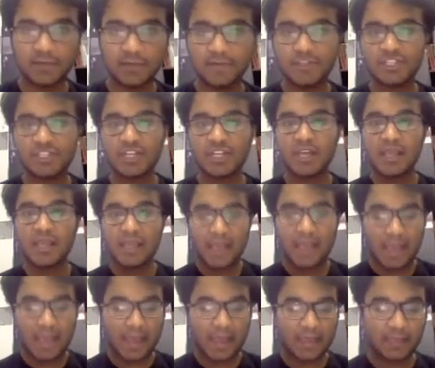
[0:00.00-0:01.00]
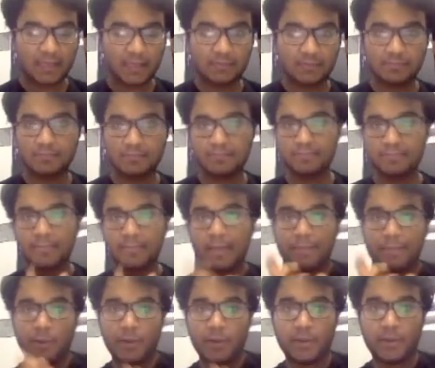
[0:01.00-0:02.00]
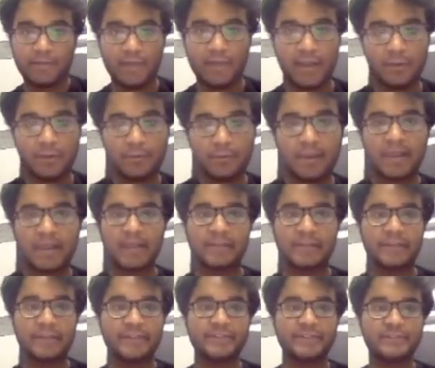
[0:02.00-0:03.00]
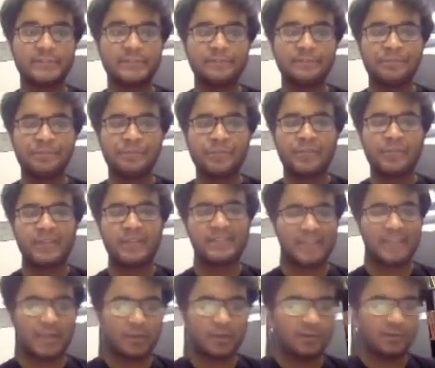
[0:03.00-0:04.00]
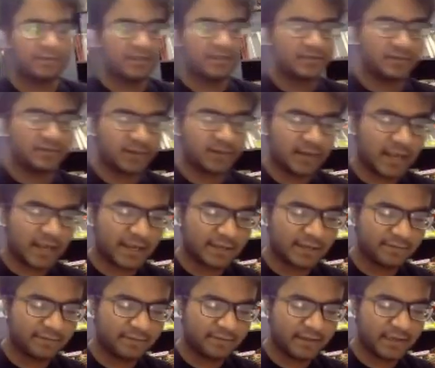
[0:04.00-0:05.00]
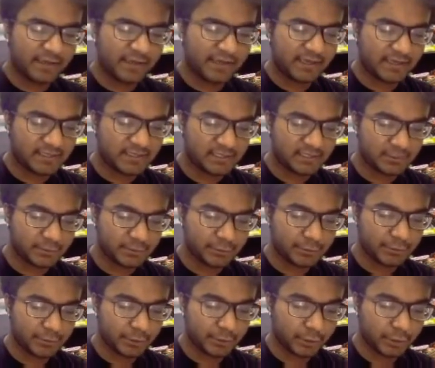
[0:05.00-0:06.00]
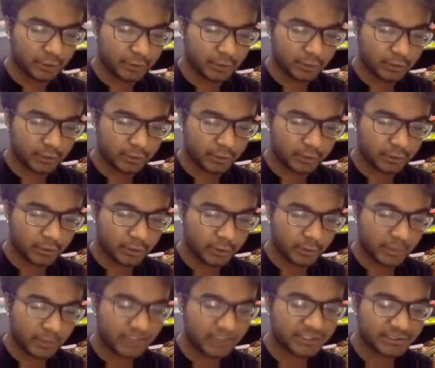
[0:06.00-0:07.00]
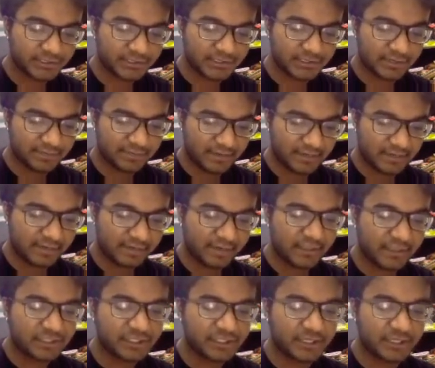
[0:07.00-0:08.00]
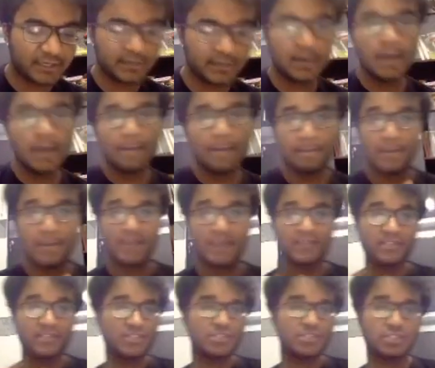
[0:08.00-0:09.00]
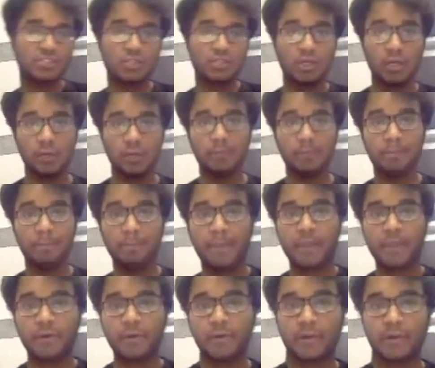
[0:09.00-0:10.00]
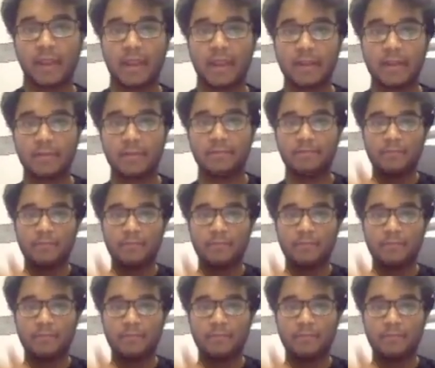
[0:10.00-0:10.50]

which I employ when I do my calculations. So let's start off with relatively easier questions, and we'll eventually make this bigger, and